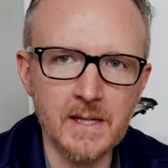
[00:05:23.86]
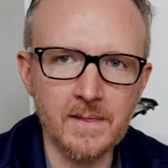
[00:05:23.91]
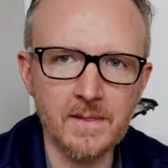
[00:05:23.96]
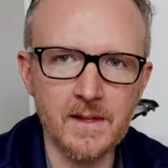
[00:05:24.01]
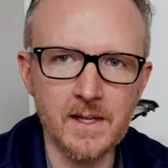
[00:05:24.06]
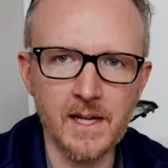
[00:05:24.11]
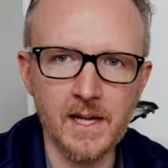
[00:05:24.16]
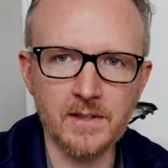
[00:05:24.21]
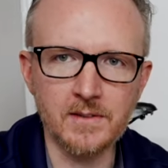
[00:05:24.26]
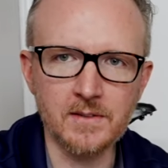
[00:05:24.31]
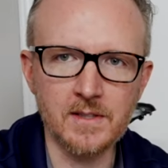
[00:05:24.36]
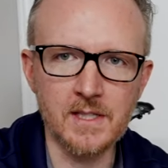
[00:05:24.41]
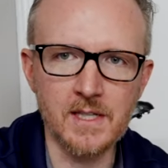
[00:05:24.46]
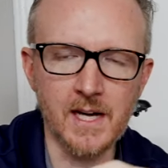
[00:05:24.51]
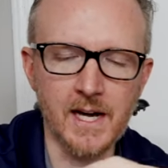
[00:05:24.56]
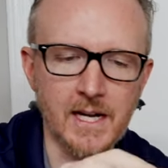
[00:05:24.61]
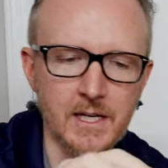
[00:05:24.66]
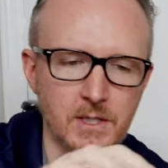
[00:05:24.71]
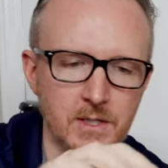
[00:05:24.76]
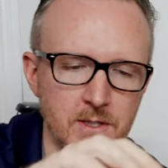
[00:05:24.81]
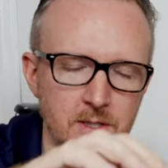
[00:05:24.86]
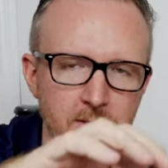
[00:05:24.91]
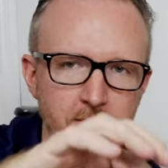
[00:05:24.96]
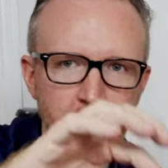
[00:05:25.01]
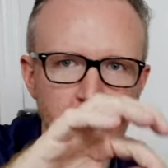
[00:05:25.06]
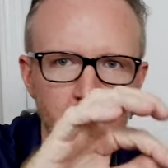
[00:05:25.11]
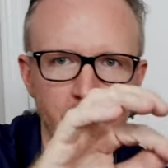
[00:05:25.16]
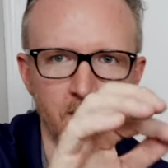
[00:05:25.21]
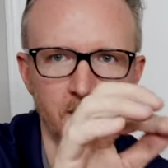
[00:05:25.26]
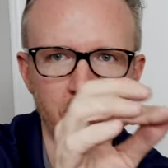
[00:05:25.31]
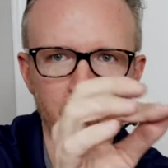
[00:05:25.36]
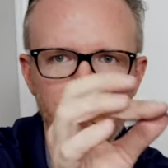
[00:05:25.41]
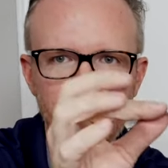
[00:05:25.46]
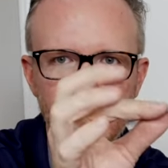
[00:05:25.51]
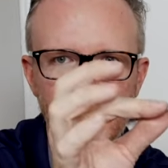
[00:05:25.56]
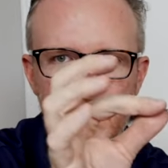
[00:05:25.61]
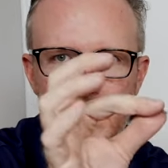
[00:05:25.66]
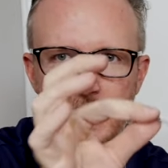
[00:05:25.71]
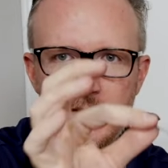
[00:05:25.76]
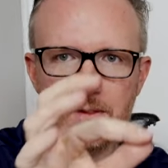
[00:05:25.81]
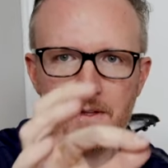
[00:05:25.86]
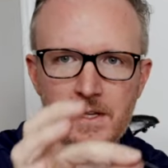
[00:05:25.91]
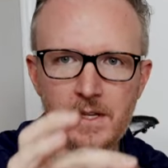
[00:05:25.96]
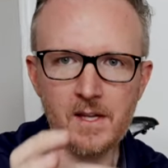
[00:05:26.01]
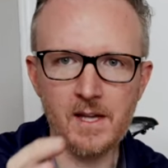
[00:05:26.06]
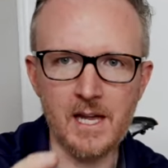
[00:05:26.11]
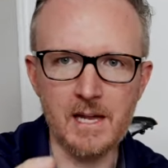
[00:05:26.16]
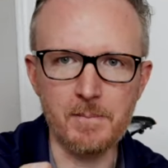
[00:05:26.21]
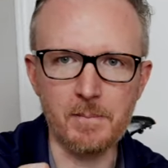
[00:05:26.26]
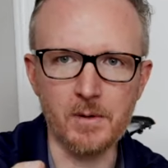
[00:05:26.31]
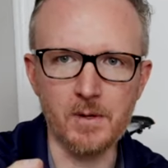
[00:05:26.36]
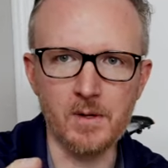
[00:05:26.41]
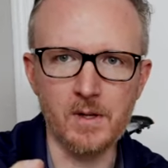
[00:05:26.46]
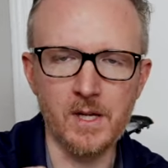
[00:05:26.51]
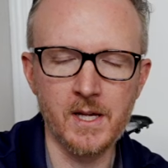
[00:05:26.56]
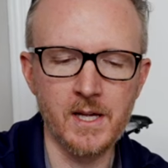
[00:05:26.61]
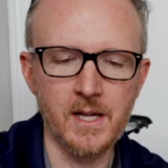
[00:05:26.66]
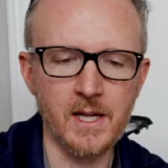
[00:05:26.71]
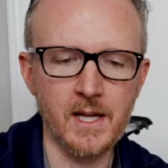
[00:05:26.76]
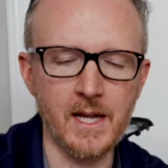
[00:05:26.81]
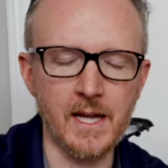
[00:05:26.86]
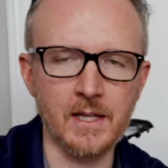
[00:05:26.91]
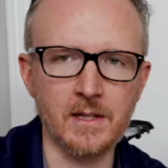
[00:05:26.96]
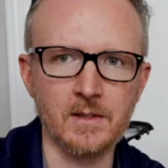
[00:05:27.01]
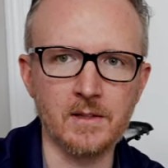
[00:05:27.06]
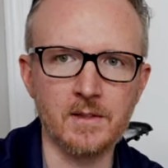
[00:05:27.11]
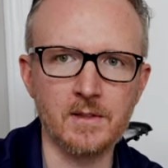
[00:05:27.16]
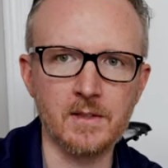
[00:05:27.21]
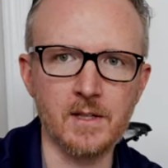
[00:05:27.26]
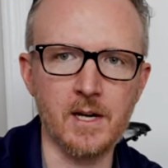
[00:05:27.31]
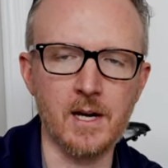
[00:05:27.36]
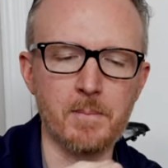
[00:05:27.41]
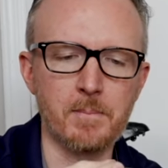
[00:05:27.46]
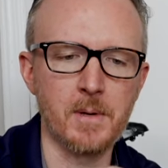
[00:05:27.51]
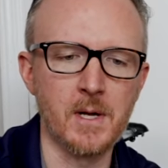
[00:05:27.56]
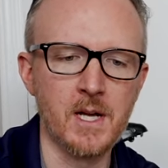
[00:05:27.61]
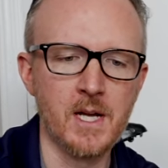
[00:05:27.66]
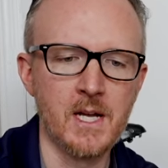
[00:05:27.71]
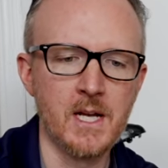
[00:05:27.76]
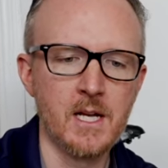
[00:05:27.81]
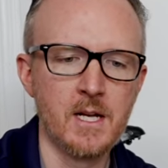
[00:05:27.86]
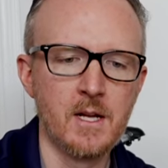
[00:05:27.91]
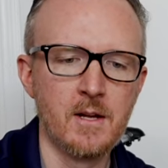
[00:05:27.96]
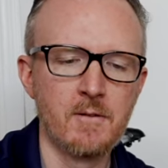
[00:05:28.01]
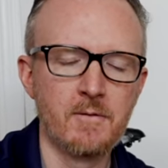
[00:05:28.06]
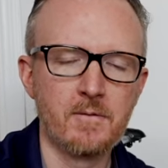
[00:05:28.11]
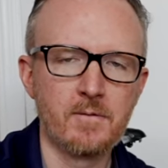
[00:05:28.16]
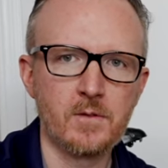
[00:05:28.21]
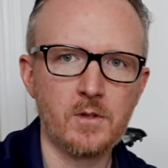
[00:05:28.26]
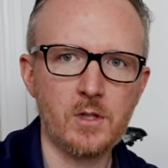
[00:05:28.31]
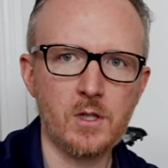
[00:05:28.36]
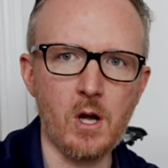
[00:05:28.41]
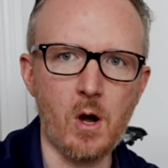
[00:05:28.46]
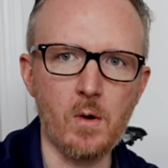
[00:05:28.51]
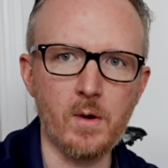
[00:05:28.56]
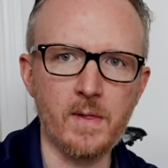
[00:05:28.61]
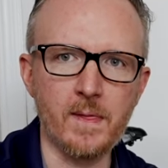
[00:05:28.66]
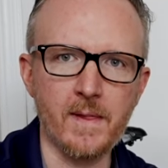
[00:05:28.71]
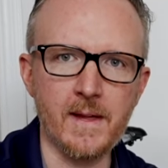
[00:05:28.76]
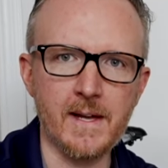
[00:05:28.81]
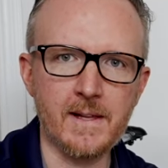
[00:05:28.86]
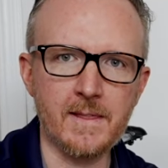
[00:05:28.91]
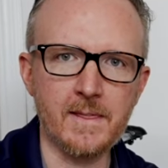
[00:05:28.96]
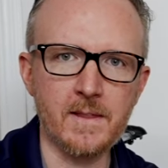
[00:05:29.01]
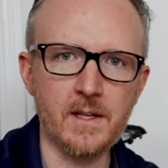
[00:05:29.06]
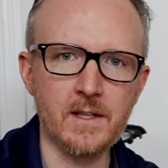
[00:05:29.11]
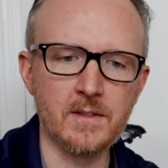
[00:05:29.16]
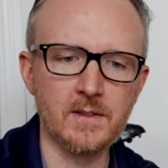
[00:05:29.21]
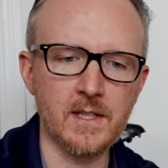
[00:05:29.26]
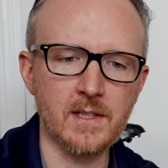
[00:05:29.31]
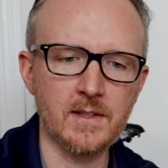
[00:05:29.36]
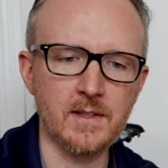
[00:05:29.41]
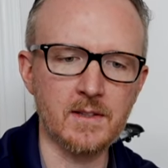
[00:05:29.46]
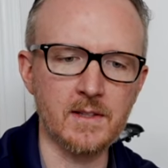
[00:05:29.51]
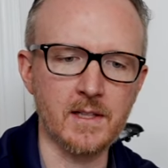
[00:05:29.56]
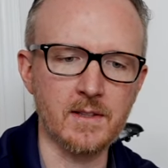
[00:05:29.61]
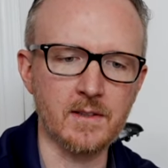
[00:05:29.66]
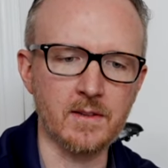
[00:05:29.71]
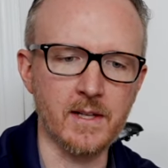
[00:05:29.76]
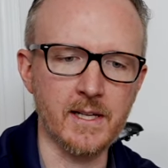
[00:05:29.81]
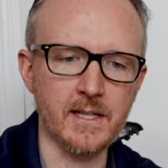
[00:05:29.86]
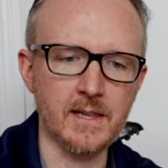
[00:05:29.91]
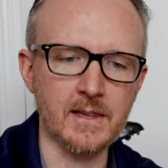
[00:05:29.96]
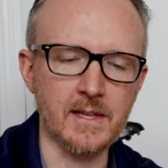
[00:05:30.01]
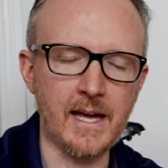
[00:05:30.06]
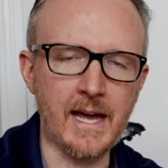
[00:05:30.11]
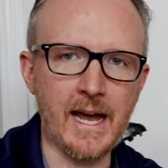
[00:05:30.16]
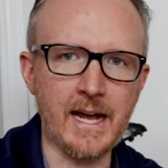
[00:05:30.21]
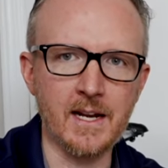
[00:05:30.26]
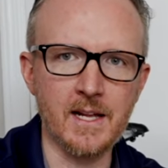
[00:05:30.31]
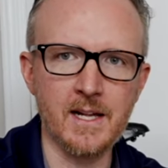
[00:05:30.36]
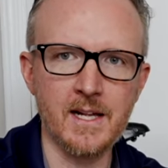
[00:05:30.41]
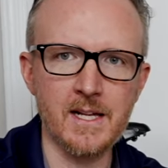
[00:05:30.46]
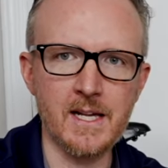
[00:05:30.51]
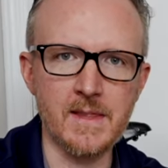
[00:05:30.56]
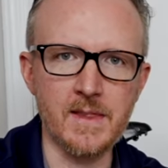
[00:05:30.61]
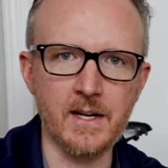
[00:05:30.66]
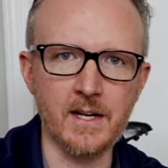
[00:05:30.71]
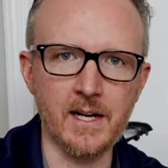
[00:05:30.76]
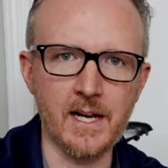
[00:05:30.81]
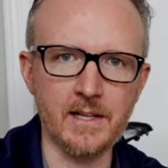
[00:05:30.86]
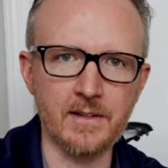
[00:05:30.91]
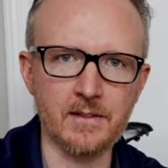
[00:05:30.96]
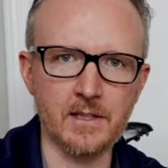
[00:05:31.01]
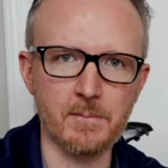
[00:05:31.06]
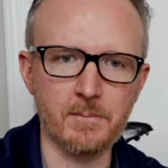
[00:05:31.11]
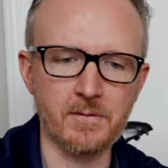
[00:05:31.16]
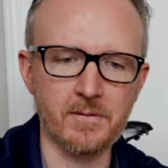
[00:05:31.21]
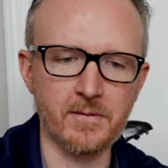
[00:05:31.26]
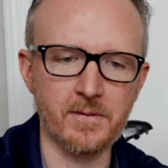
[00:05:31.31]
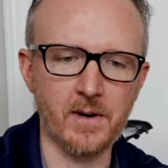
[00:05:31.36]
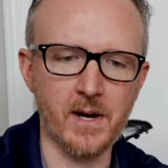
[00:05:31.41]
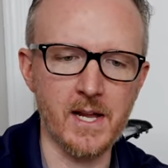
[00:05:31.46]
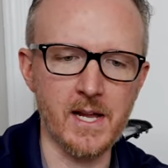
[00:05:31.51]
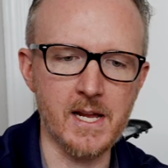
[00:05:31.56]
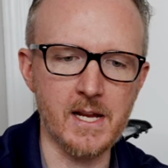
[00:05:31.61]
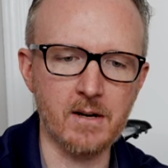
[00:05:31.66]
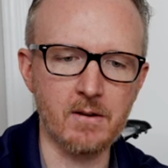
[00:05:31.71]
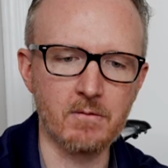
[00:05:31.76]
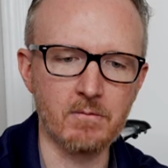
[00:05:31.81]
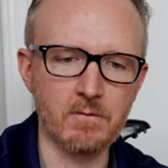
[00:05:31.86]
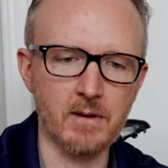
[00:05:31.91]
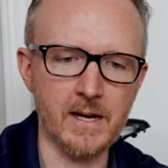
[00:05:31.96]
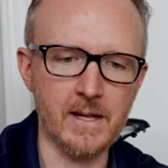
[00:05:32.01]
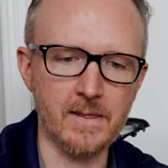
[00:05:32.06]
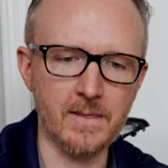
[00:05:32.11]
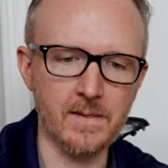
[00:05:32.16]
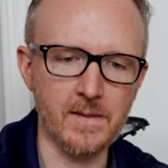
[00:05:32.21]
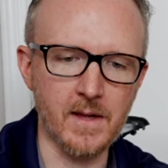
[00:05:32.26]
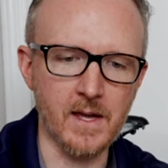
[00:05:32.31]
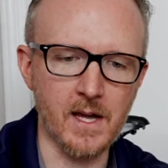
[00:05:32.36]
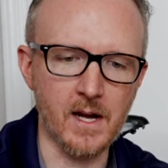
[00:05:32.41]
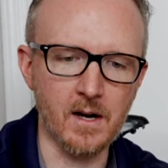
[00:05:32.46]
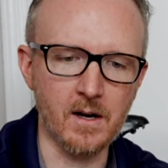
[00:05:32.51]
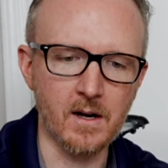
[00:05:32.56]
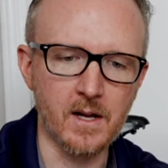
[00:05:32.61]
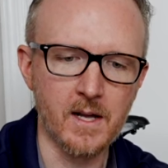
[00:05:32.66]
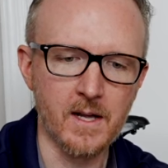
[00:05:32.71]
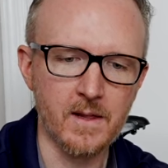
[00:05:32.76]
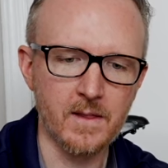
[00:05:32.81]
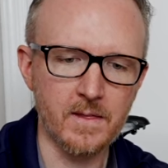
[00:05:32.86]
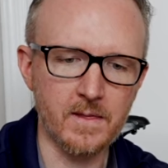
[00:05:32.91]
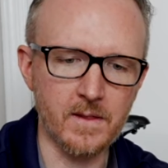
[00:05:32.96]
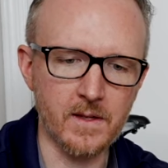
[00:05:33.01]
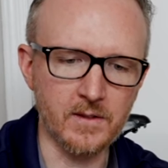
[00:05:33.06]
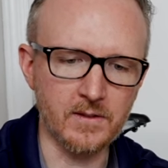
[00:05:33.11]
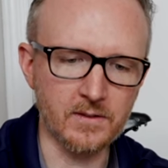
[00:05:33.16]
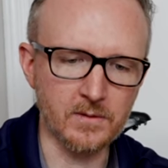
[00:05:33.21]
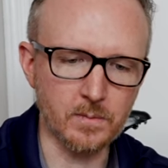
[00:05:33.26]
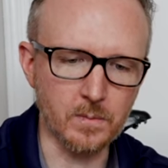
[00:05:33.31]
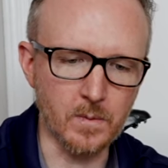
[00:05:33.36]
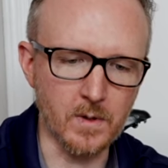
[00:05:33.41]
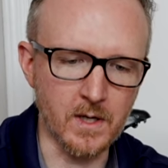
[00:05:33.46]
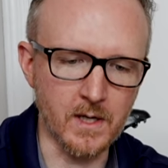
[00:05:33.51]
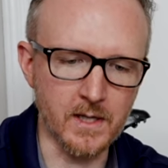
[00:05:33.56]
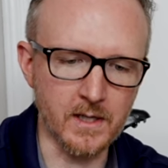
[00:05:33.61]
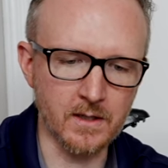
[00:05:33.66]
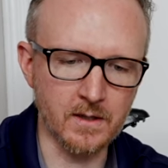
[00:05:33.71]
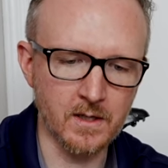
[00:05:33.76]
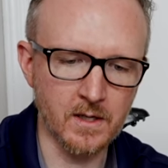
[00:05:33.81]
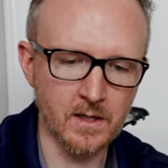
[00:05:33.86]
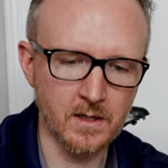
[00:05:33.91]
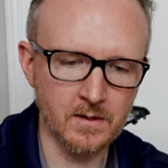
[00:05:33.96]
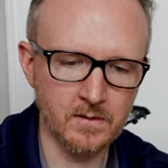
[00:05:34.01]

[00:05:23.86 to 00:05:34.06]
in the STI shifter is the cable ends up going like this. It sits like that, and then it ends up fraying right there. This one's